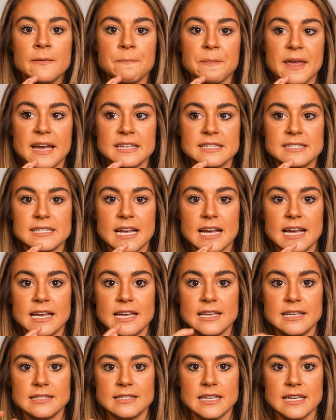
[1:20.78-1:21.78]
that
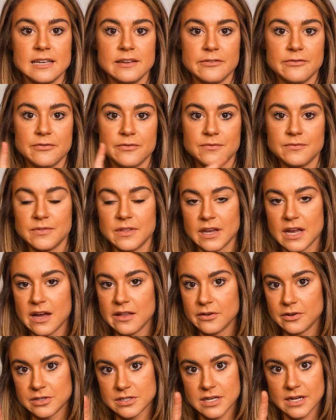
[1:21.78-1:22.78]
says if the
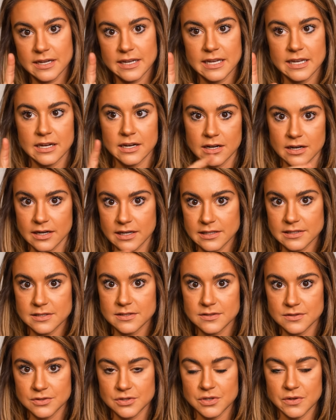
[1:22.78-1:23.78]
color's not here
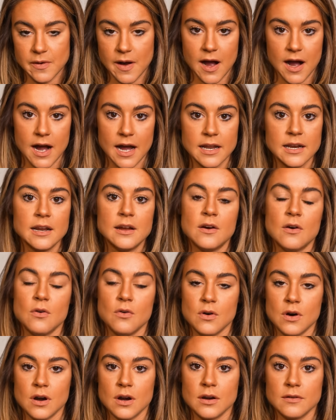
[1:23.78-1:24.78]
it's too hot,
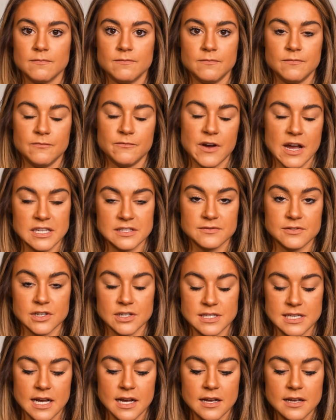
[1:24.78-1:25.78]
or vice
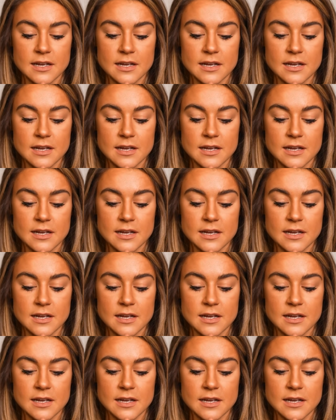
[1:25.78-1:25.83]
versa.